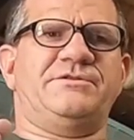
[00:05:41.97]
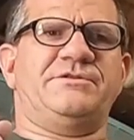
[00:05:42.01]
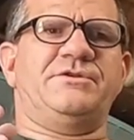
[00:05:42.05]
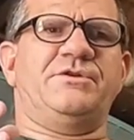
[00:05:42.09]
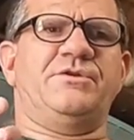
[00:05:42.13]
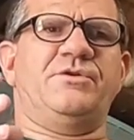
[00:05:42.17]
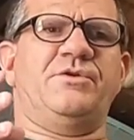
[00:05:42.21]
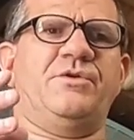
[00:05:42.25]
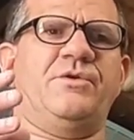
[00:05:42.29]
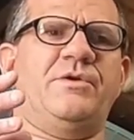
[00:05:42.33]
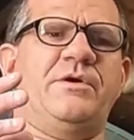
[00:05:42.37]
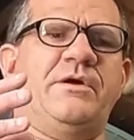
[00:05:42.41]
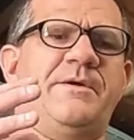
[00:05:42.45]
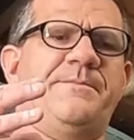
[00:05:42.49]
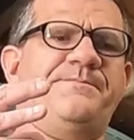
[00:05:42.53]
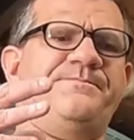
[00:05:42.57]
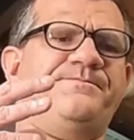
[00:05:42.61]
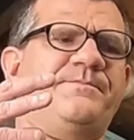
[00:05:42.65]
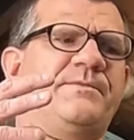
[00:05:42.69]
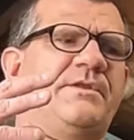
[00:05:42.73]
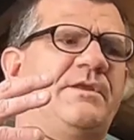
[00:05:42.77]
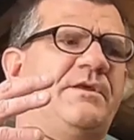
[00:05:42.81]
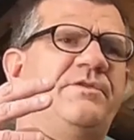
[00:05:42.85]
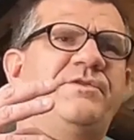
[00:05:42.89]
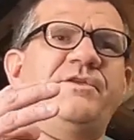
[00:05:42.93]
to
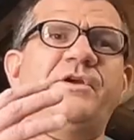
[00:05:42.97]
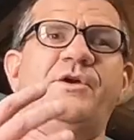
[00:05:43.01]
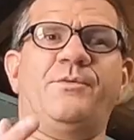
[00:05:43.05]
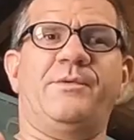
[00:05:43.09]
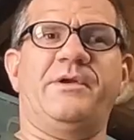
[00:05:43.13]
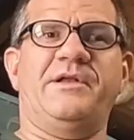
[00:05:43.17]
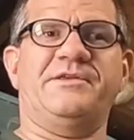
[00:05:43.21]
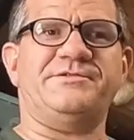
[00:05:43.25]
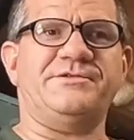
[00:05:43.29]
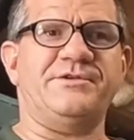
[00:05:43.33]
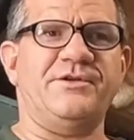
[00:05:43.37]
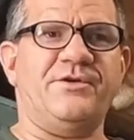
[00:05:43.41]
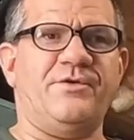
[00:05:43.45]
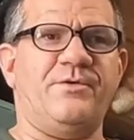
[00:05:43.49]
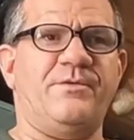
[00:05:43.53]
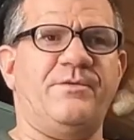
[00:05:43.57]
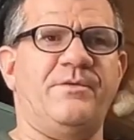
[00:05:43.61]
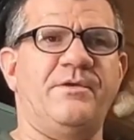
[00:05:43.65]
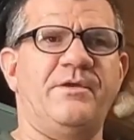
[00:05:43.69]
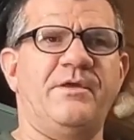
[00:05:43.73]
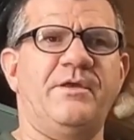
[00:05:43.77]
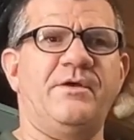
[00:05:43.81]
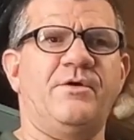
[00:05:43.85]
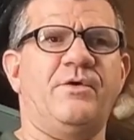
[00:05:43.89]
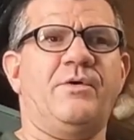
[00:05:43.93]
the
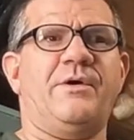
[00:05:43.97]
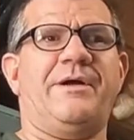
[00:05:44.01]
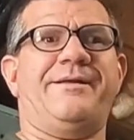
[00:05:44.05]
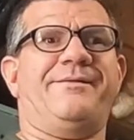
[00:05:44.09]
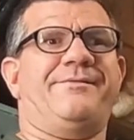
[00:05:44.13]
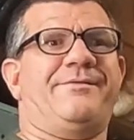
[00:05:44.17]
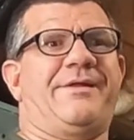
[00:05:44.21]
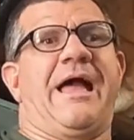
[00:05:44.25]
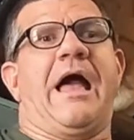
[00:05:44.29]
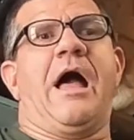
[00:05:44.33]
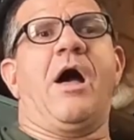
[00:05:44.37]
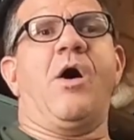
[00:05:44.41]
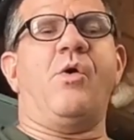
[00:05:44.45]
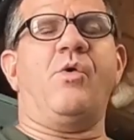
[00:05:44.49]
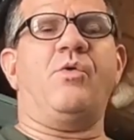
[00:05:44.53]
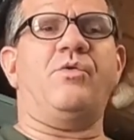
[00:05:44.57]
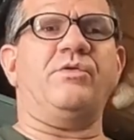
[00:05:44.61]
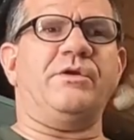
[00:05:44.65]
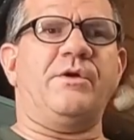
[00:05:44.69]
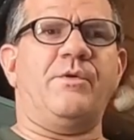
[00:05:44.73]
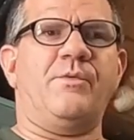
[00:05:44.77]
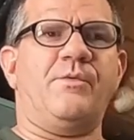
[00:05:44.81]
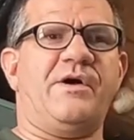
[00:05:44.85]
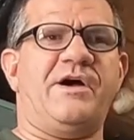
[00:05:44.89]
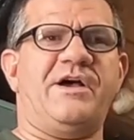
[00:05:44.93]
original, well, I don't know how
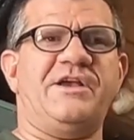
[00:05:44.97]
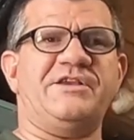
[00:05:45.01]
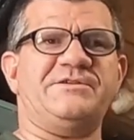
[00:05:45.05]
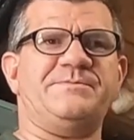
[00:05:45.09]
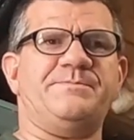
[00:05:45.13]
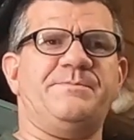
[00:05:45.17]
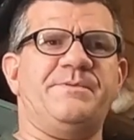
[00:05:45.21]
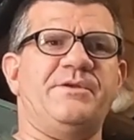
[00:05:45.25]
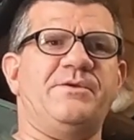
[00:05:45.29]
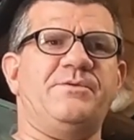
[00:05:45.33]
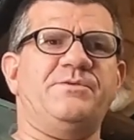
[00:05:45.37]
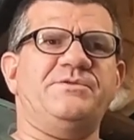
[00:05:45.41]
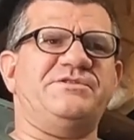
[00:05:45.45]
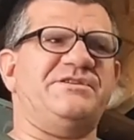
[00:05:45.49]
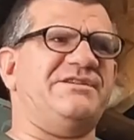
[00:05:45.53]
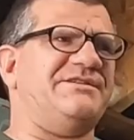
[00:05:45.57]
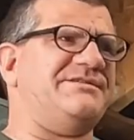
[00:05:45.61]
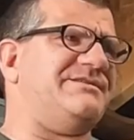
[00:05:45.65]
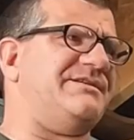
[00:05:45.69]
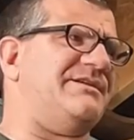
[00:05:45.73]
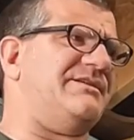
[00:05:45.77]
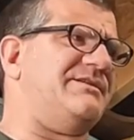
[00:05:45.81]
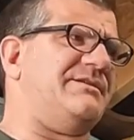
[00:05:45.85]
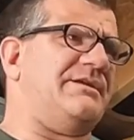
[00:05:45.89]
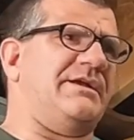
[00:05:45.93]
old it was, but it was
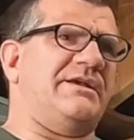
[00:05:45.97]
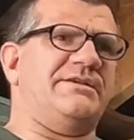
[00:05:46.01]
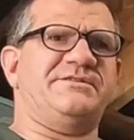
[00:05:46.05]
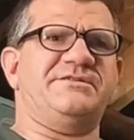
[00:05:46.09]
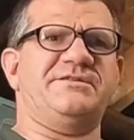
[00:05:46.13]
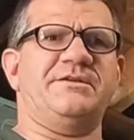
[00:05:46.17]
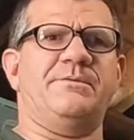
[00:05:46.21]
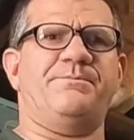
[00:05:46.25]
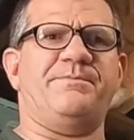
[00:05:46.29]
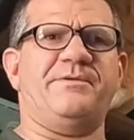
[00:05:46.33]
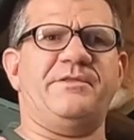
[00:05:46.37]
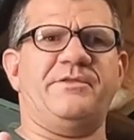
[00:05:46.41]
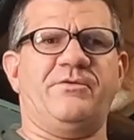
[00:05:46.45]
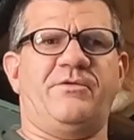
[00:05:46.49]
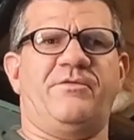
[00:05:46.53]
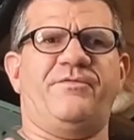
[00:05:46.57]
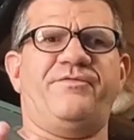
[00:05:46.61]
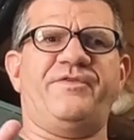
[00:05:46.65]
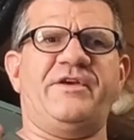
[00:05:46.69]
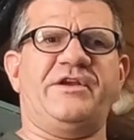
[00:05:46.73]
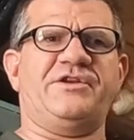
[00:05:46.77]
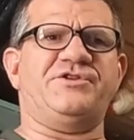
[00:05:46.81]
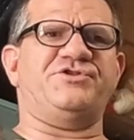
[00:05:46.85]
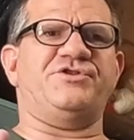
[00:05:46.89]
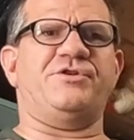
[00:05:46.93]
just a simple little
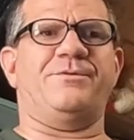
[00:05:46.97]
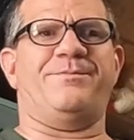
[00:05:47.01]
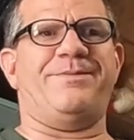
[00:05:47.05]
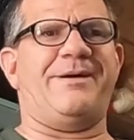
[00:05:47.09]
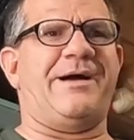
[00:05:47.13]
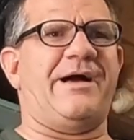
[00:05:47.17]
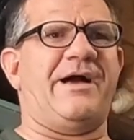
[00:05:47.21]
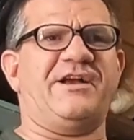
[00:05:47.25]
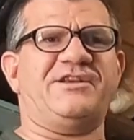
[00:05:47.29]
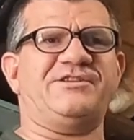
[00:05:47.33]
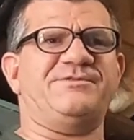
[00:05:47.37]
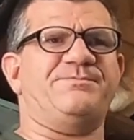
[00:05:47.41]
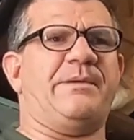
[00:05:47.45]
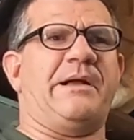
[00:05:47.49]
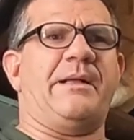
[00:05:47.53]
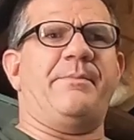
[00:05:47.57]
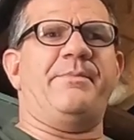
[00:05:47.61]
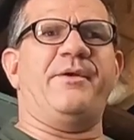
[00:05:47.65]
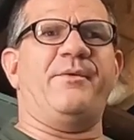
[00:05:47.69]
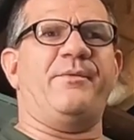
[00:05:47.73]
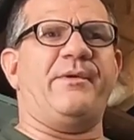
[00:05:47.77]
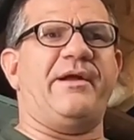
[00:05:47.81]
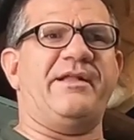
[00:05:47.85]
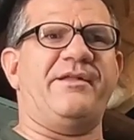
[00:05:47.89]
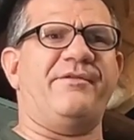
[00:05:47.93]
fixture box,
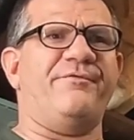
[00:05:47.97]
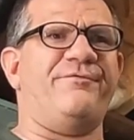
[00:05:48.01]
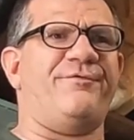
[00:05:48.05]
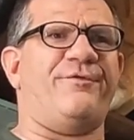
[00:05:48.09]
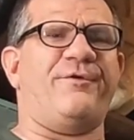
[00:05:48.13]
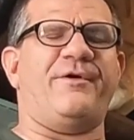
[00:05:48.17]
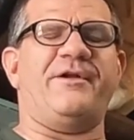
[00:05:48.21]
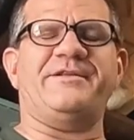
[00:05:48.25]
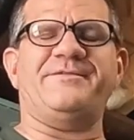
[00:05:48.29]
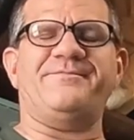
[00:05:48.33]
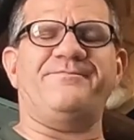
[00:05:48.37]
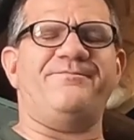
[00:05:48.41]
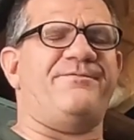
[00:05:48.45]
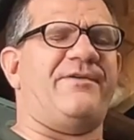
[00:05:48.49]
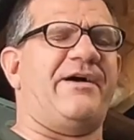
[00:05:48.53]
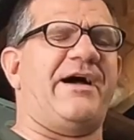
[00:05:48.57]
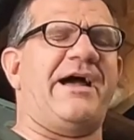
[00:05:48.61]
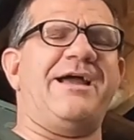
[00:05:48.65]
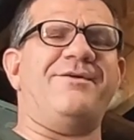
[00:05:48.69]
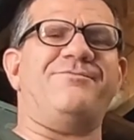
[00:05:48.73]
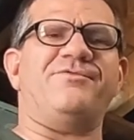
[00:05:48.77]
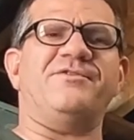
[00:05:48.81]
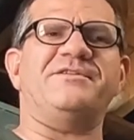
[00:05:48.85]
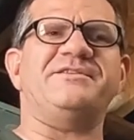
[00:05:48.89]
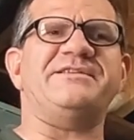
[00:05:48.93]
probably rated for a
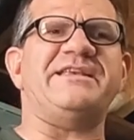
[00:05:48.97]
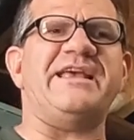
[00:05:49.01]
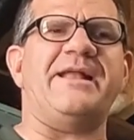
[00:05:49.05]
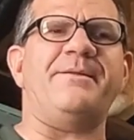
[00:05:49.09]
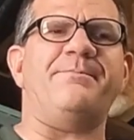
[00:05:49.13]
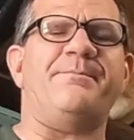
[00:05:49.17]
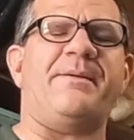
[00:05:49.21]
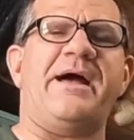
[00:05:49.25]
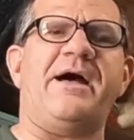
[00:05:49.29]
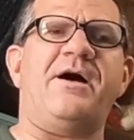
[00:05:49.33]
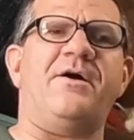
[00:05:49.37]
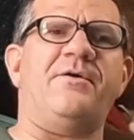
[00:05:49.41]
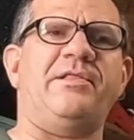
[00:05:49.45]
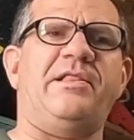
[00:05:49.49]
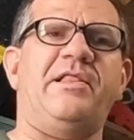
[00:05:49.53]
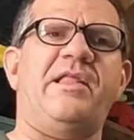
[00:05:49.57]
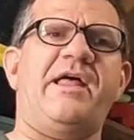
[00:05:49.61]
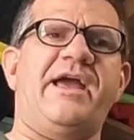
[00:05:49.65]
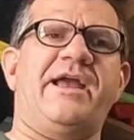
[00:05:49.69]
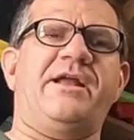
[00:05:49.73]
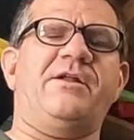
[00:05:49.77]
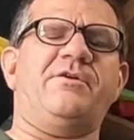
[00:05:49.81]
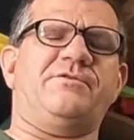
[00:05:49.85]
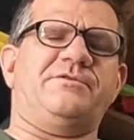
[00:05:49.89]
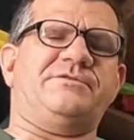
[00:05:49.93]
5 or 10-pound
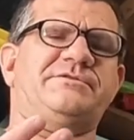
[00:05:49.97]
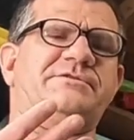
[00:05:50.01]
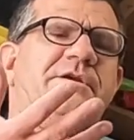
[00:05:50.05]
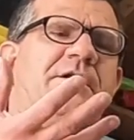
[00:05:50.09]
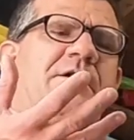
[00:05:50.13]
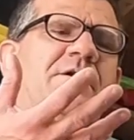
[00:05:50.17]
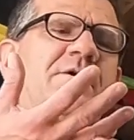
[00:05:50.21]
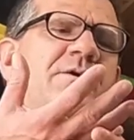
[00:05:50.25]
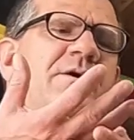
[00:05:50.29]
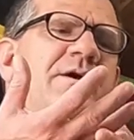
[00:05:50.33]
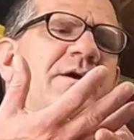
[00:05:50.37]
light or so.